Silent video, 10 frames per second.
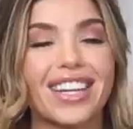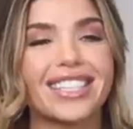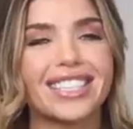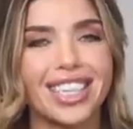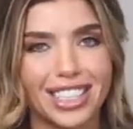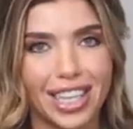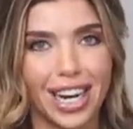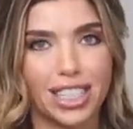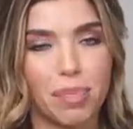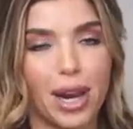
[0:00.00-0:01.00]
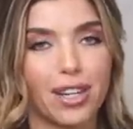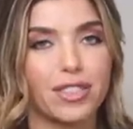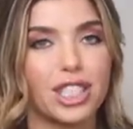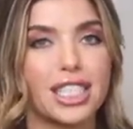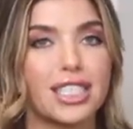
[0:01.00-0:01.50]
like such a nice pair of
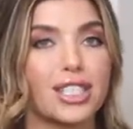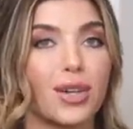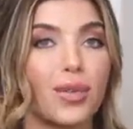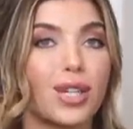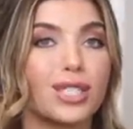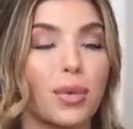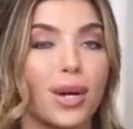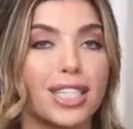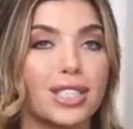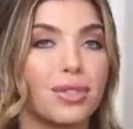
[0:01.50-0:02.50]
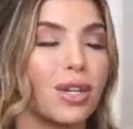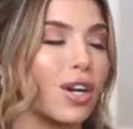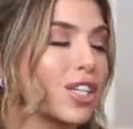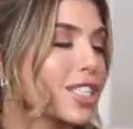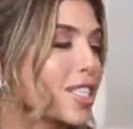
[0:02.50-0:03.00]
jeans. They're only 22
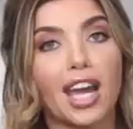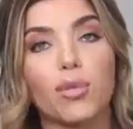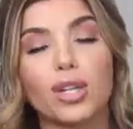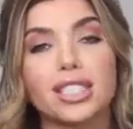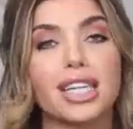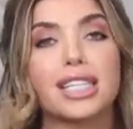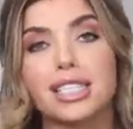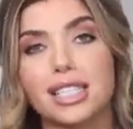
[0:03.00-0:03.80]
$22 and we're seeing the